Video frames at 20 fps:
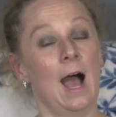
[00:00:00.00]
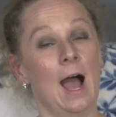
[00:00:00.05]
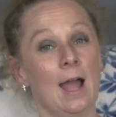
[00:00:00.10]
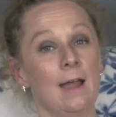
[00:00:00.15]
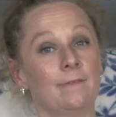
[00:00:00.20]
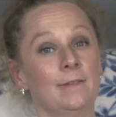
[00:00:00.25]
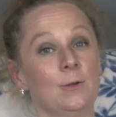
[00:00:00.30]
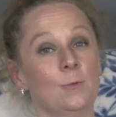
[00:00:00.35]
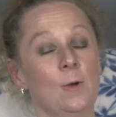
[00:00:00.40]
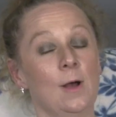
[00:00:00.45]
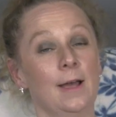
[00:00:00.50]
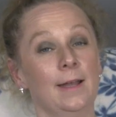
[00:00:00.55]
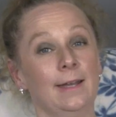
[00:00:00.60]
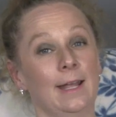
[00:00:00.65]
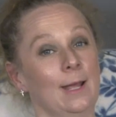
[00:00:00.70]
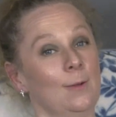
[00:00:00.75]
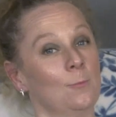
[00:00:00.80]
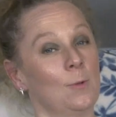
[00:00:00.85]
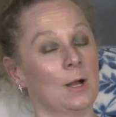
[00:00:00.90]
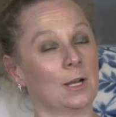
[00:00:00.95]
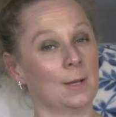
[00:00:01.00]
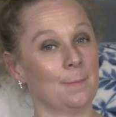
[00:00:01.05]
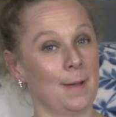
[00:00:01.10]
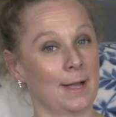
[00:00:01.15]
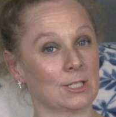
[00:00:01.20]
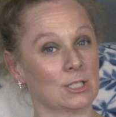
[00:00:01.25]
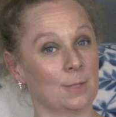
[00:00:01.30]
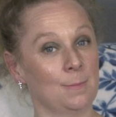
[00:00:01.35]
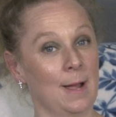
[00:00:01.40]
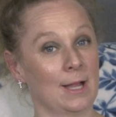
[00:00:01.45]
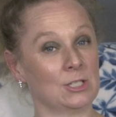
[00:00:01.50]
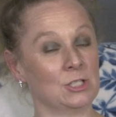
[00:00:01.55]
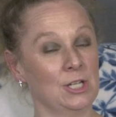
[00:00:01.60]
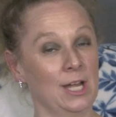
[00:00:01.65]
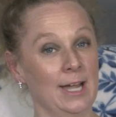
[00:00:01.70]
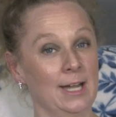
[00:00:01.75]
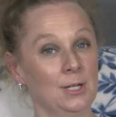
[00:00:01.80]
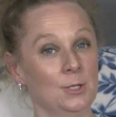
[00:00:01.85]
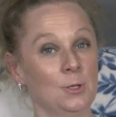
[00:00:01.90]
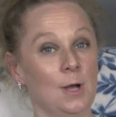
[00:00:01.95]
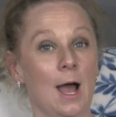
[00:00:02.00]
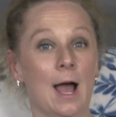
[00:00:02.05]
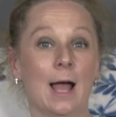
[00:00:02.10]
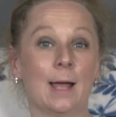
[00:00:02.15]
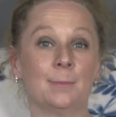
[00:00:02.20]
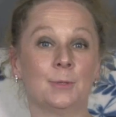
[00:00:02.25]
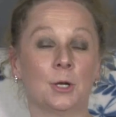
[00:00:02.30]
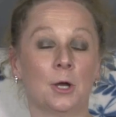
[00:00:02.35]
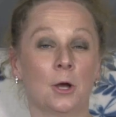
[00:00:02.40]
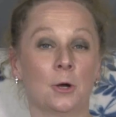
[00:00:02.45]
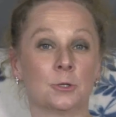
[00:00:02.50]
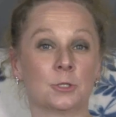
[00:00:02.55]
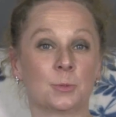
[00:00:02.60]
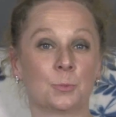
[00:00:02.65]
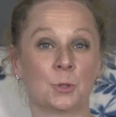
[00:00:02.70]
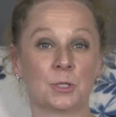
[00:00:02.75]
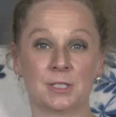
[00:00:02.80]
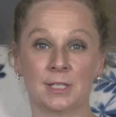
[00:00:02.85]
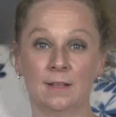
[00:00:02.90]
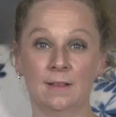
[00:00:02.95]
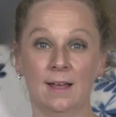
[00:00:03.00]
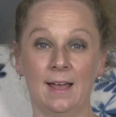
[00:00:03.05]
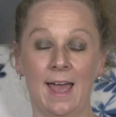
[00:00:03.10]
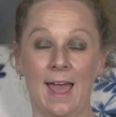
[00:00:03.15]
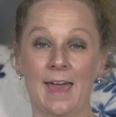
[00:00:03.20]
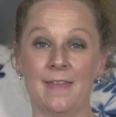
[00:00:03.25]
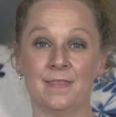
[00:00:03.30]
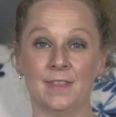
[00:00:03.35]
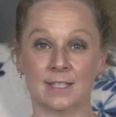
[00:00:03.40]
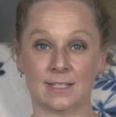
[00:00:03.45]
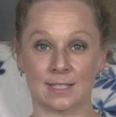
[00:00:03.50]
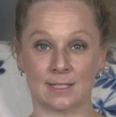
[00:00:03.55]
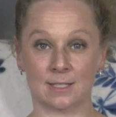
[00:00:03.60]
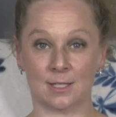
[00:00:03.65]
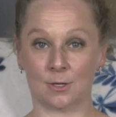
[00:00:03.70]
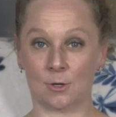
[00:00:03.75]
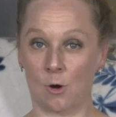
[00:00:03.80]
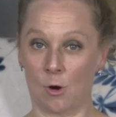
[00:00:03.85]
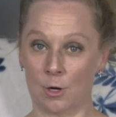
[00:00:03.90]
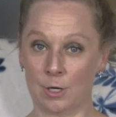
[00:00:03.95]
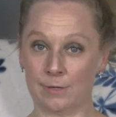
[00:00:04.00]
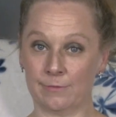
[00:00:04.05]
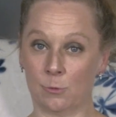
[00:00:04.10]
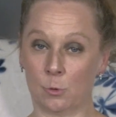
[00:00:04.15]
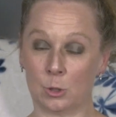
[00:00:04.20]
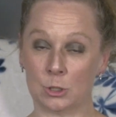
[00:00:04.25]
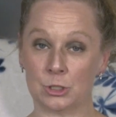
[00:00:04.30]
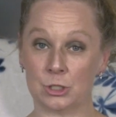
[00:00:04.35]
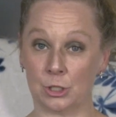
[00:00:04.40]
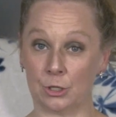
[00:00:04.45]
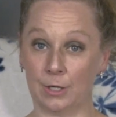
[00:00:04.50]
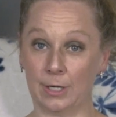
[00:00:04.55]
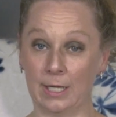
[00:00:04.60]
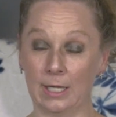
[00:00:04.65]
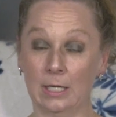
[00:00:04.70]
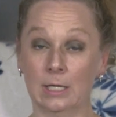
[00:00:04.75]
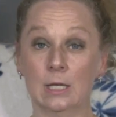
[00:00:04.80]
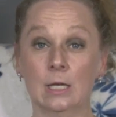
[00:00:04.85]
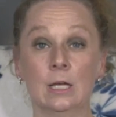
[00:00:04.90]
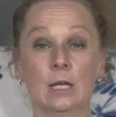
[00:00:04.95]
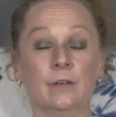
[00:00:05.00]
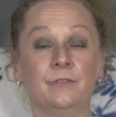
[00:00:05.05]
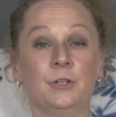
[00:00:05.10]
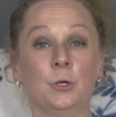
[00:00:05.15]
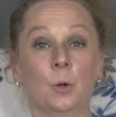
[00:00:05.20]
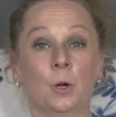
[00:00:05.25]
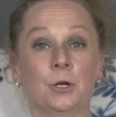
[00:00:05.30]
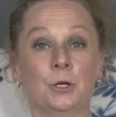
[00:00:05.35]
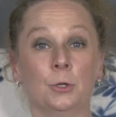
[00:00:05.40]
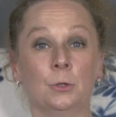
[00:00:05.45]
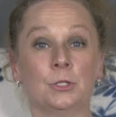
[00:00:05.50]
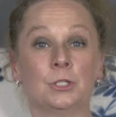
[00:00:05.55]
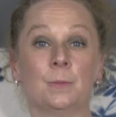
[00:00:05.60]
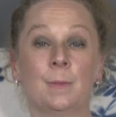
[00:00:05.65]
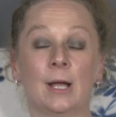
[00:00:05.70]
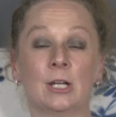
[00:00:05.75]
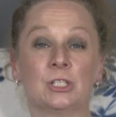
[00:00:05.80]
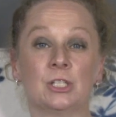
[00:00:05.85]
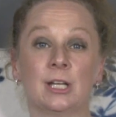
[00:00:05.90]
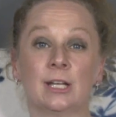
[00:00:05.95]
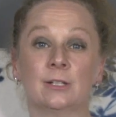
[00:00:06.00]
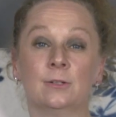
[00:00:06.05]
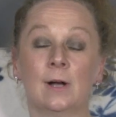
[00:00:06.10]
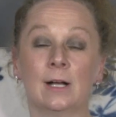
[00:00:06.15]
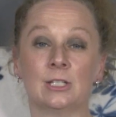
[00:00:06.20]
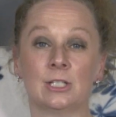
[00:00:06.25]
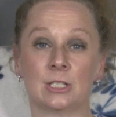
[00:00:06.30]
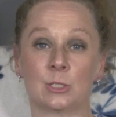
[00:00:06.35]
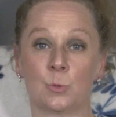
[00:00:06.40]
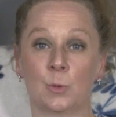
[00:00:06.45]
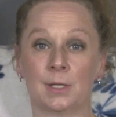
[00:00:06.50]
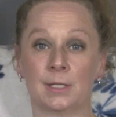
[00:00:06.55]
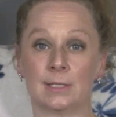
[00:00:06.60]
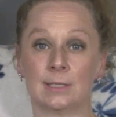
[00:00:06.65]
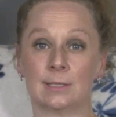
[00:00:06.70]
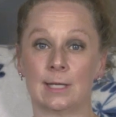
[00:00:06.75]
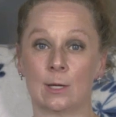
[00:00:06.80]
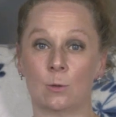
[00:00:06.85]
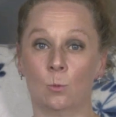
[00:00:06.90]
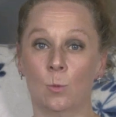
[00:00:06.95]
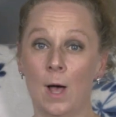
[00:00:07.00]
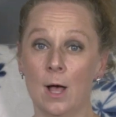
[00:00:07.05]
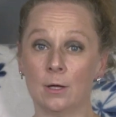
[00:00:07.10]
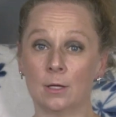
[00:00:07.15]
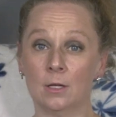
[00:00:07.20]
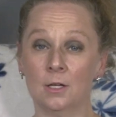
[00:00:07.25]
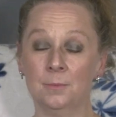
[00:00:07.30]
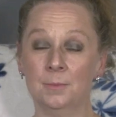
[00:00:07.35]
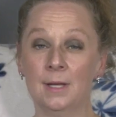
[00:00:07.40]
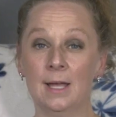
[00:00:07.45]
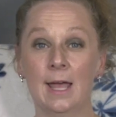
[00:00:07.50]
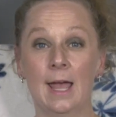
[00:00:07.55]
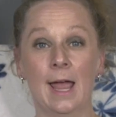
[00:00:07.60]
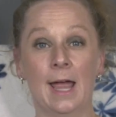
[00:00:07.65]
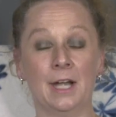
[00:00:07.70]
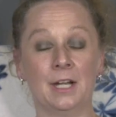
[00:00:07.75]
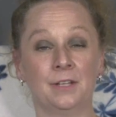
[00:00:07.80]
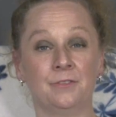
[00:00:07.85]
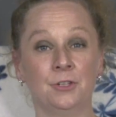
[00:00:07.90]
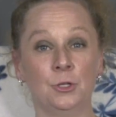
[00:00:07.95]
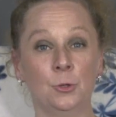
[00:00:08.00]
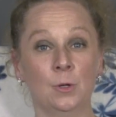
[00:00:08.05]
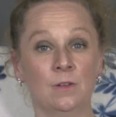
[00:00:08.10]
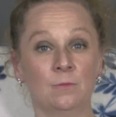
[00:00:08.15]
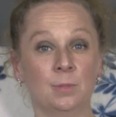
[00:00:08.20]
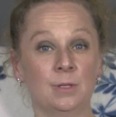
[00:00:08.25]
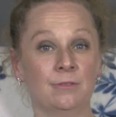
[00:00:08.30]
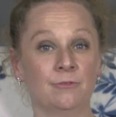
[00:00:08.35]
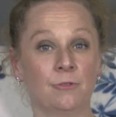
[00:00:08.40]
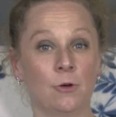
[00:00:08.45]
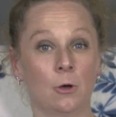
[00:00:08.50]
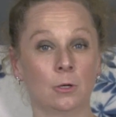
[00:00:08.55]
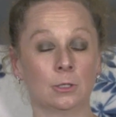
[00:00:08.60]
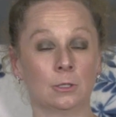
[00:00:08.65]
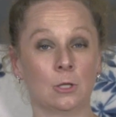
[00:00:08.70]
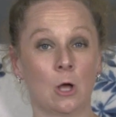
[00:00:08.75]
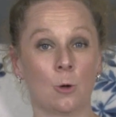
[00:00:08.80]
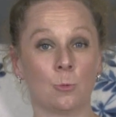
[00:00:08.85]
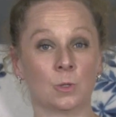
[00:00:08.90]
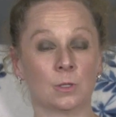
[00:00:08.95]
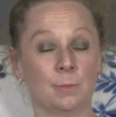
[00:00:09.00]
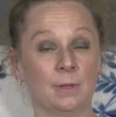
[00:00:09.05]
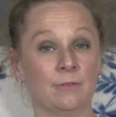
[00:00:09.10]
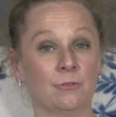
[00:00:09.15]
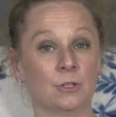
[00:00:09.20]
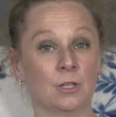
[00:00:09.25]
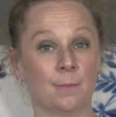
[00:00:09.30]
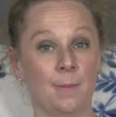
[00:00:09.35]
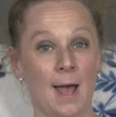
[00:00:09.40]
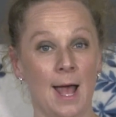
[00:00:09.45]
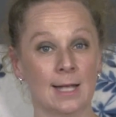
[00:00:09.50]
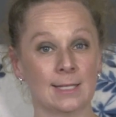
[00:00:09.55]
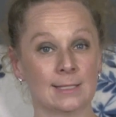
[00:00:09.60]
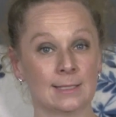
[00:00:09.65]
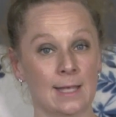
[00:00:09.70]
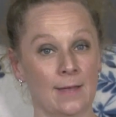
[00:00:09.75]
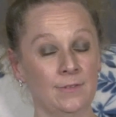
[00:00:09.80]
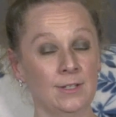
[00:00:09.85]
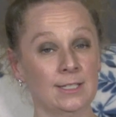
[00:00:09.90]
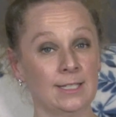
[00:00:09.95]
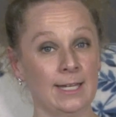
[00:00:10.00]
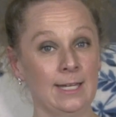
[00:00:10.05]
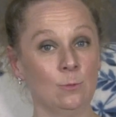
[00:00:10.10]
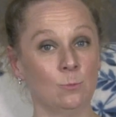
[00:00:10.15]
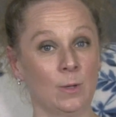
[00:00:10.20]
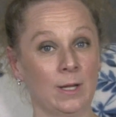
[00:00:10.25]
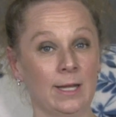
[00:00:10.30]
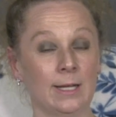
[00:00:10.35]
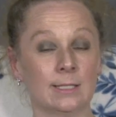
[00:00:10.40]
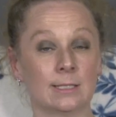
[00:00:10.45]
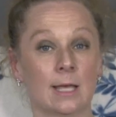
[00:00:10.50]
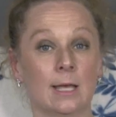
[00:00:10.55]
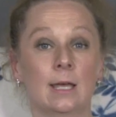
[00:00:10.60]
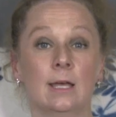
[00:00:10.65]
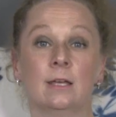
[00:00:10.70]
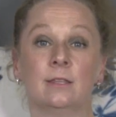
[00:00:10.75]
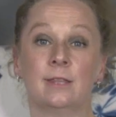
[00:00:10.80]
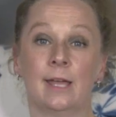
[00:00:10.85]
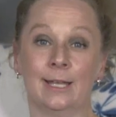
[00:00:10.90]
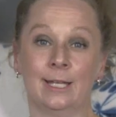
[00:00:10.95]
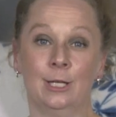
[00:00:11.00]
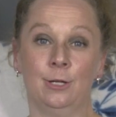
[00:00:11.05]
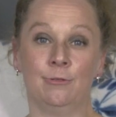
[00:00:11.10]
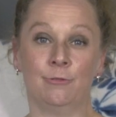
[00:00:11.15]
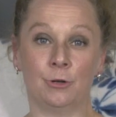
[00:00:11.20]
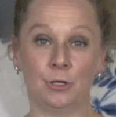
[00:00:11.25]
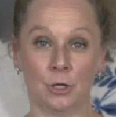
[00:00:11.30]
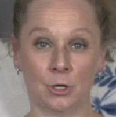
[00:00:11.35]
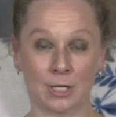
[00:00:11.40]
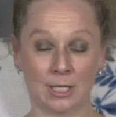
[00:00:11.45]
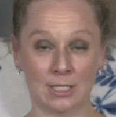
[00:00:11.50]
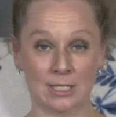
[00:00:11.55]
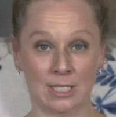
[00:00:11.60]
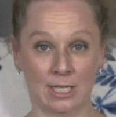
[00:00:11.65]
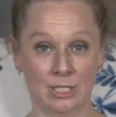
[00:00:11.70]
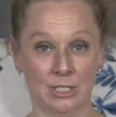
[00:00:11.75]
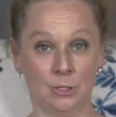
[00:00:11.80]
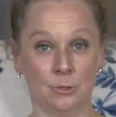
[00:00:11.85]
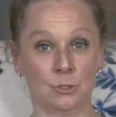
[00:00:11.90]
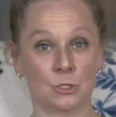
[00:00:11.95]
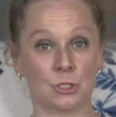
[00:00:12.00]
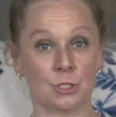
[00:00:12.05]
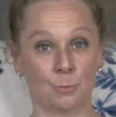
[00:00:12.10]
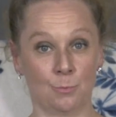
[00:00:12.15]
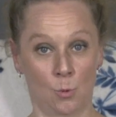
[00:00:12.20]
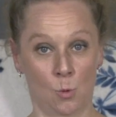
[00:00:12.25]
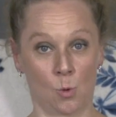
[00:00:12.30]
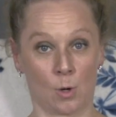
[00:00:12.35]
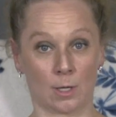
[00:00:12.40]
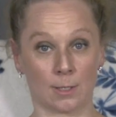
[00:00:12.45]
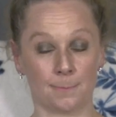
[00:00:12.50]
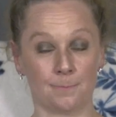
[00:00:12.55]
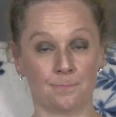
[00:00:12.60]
everyone, and welcome back to my channel. I'm your host Priscilla, and this is the Carnivore Journey. If you are new to my channel, I just want to say welcome, and if you have been following along with me for the past 17 weeks, thank you for your continued support.